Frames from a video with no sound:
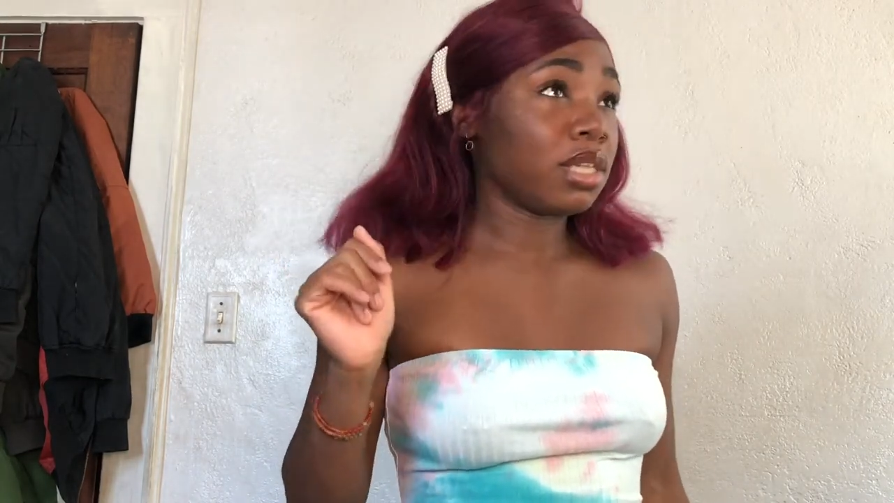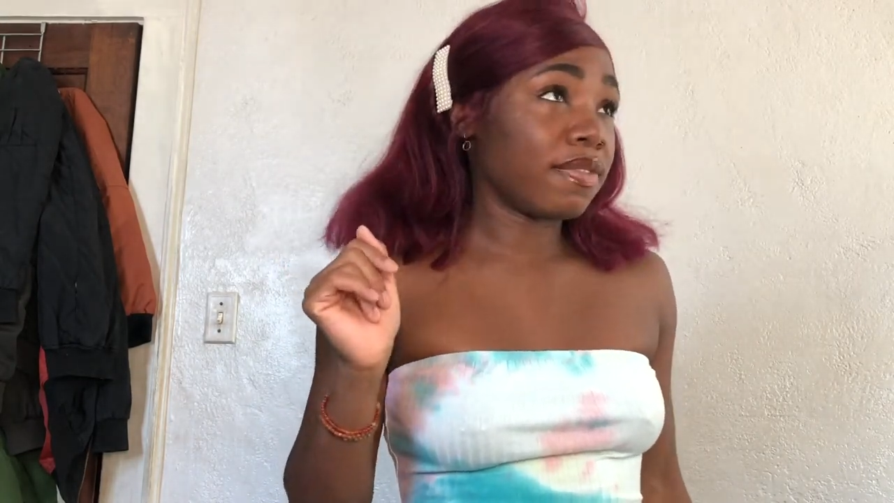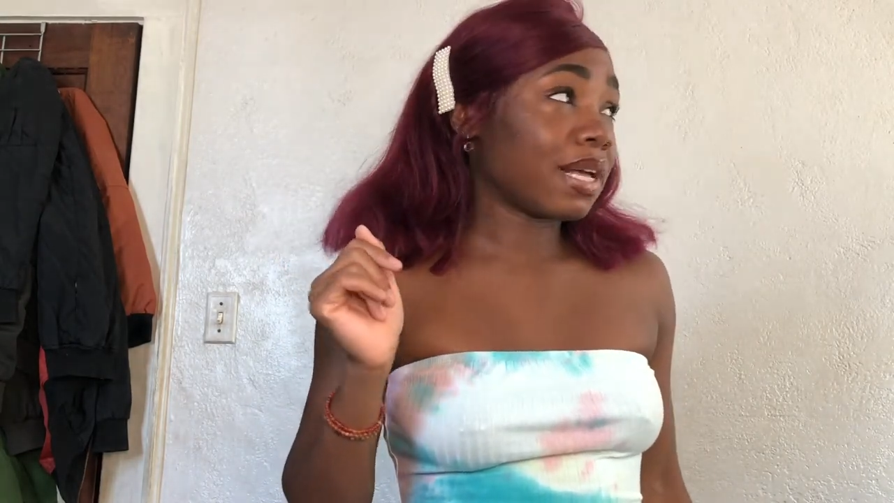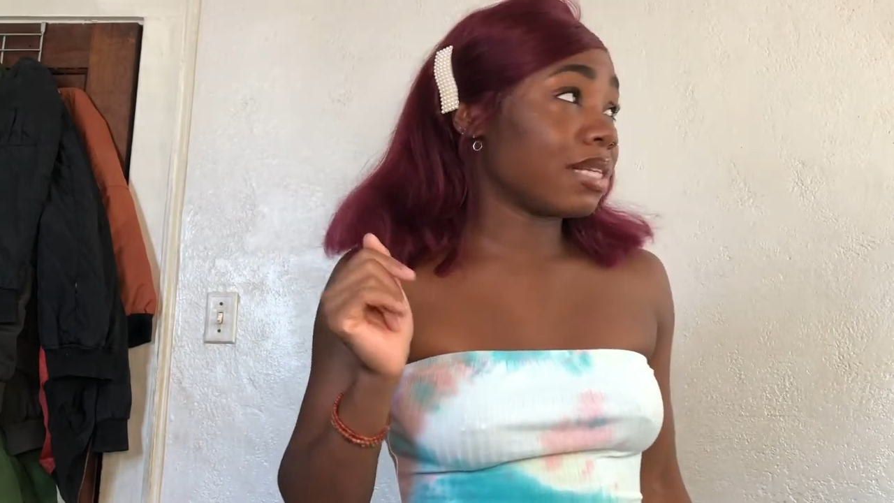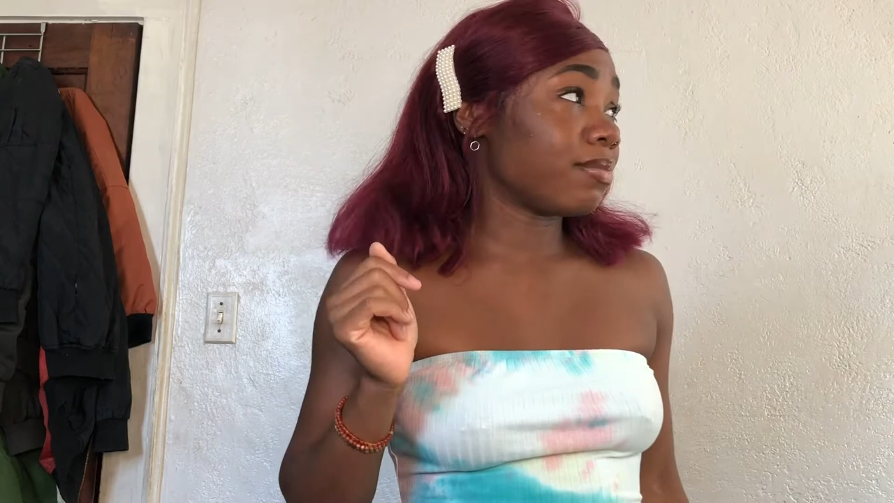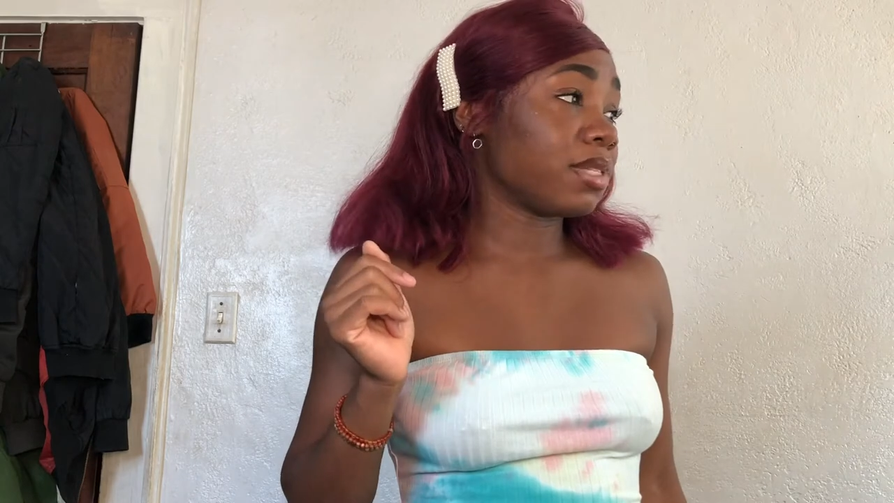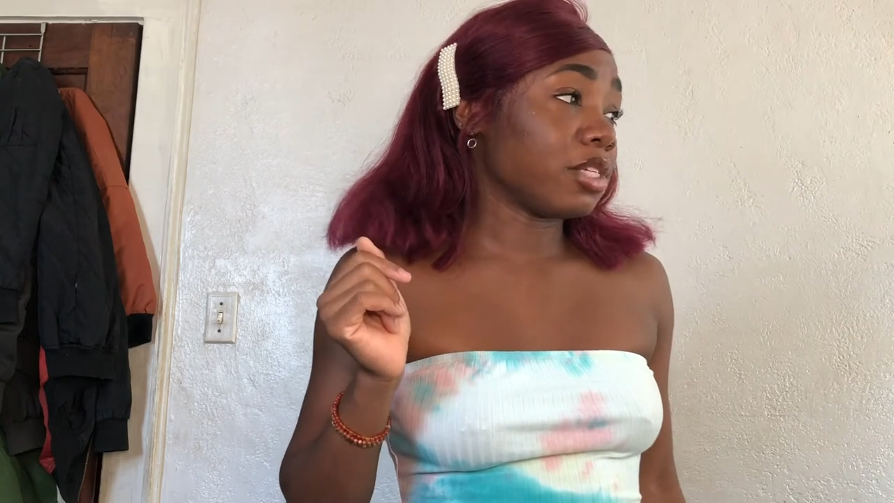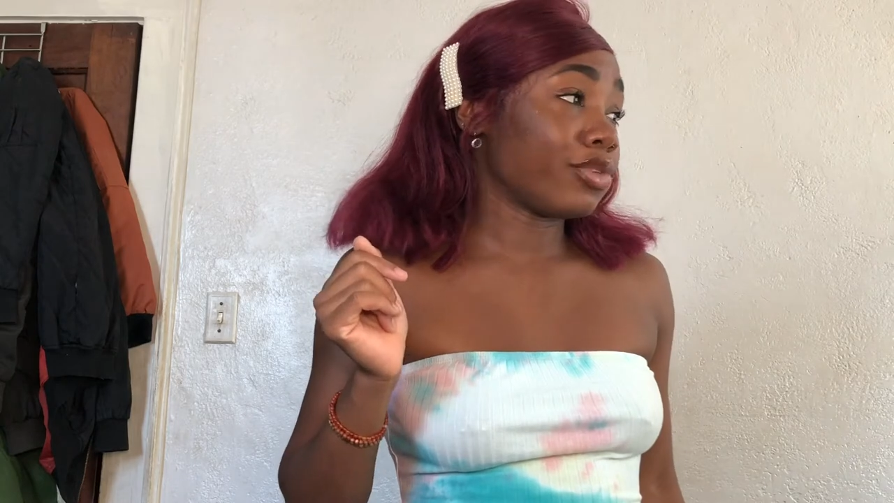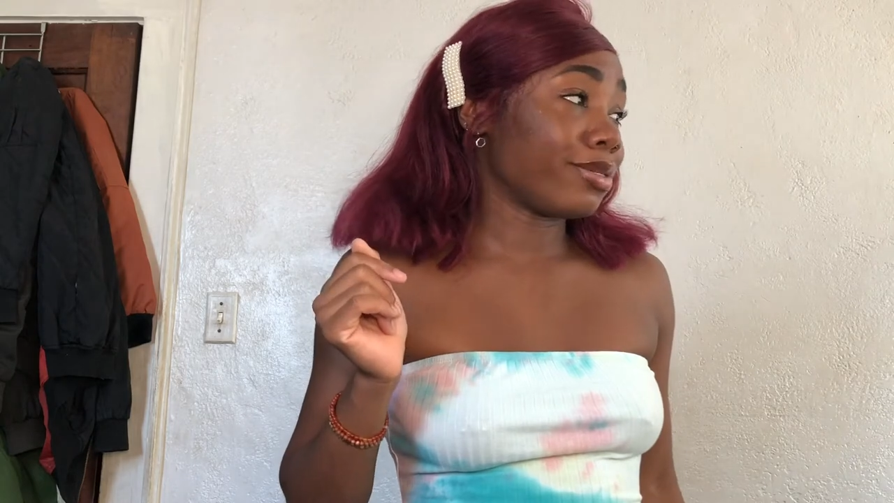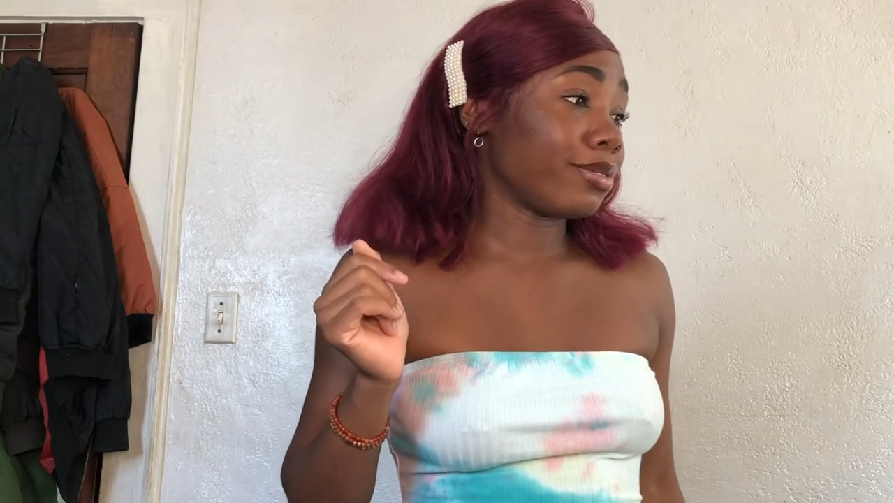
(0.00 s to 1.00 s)
if they got some
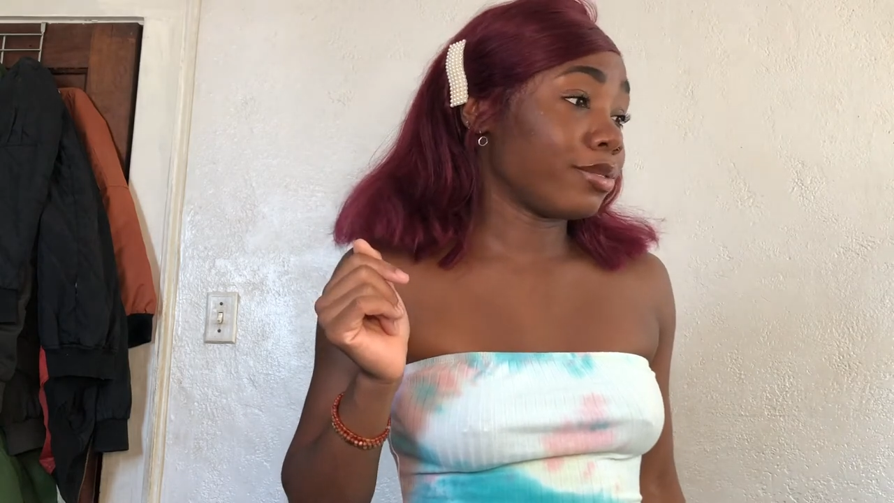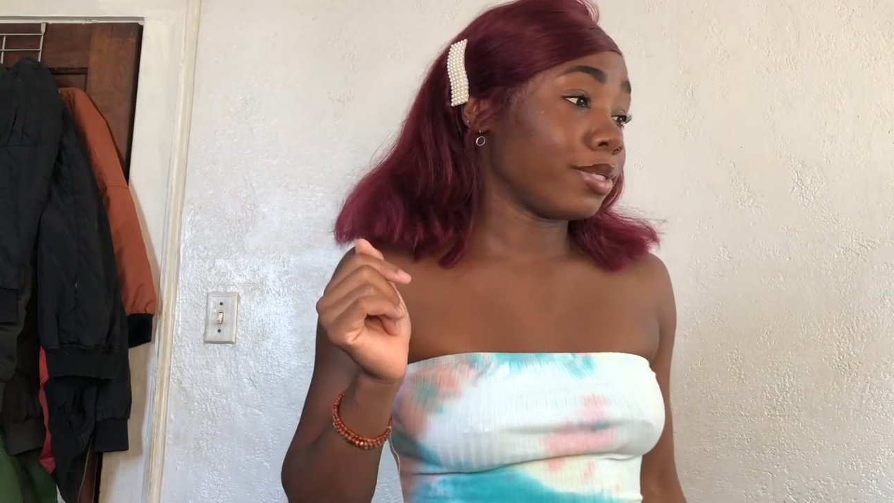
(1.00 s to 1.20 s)
sundresses